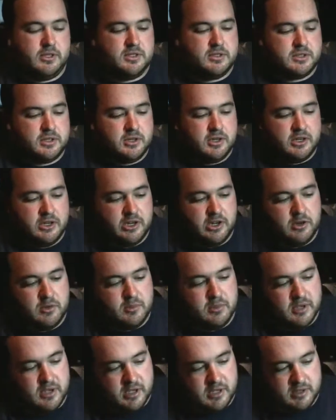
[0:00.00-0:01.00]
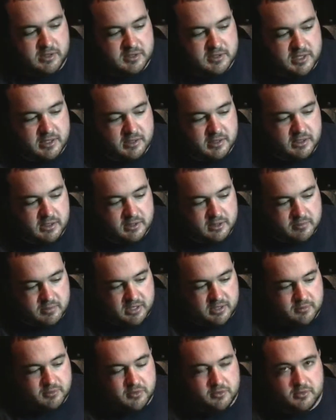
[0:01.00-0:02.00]
we started out by sending the
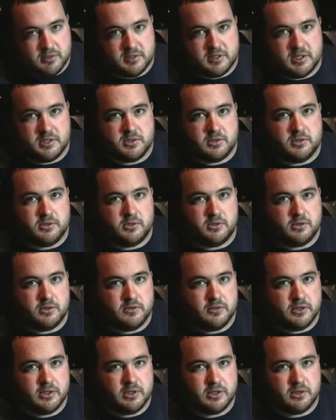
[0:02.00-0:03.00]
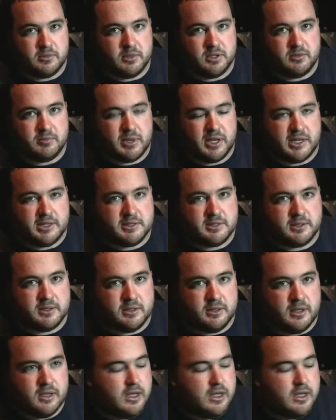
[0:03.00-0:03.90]
beam through the central hole of the Hartman mask